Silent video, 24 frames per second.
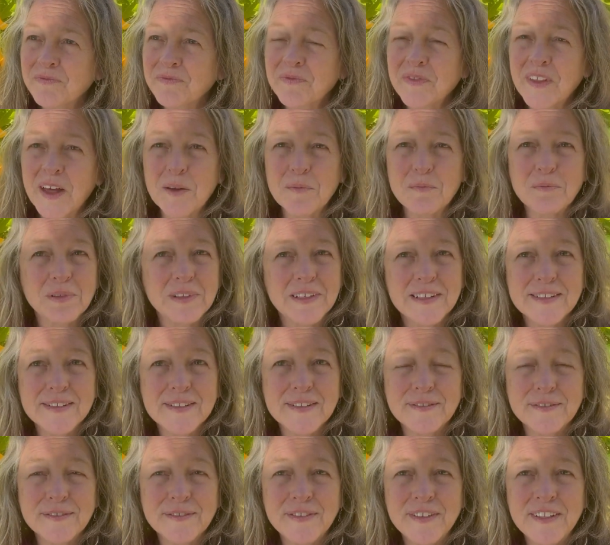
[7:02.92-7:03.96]
that
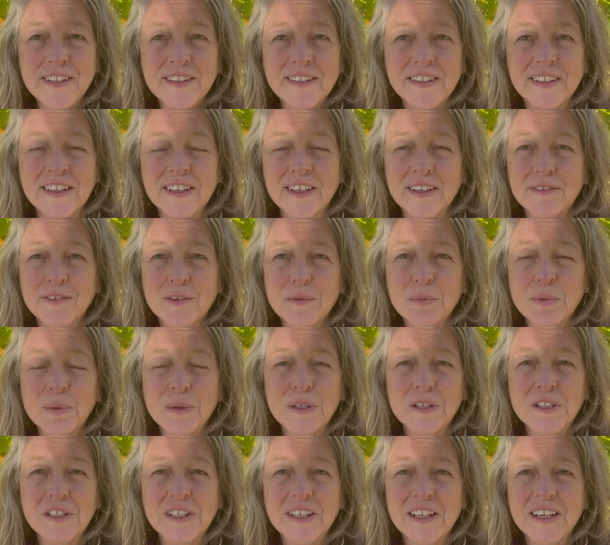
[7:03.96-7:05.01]
pleasant feeling of
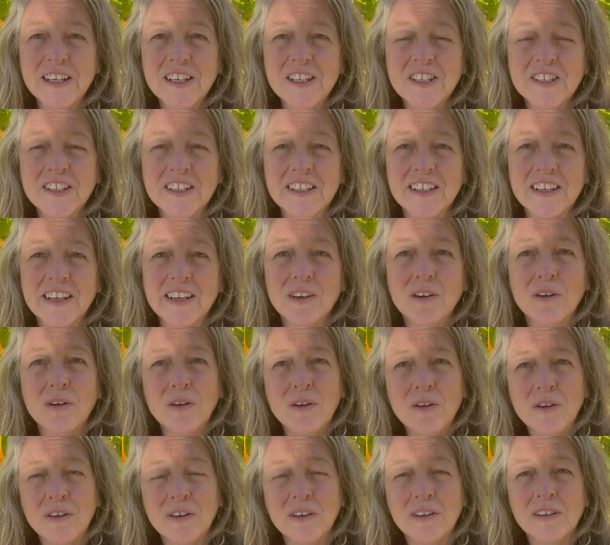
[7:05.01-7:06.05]
appreciation, like,
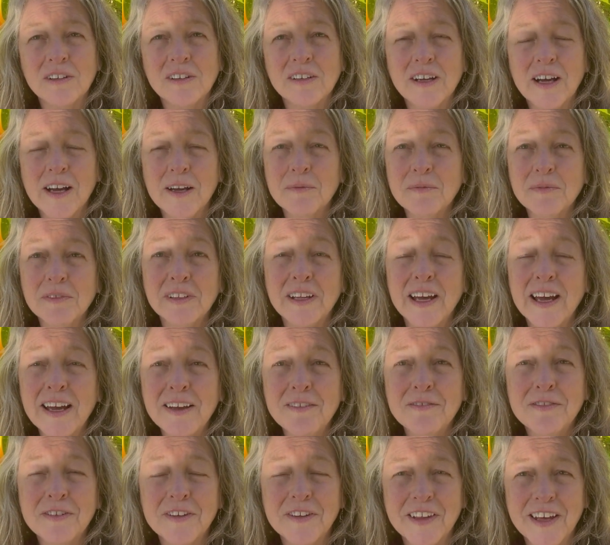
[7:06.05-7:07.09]
oh, I'm glad
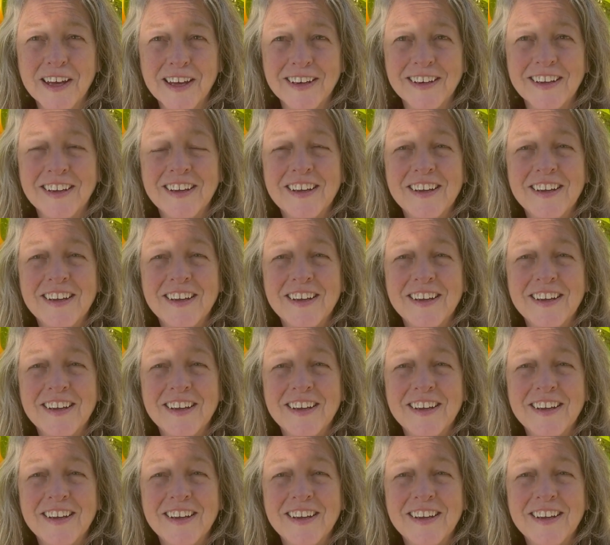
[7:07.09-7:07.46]
for that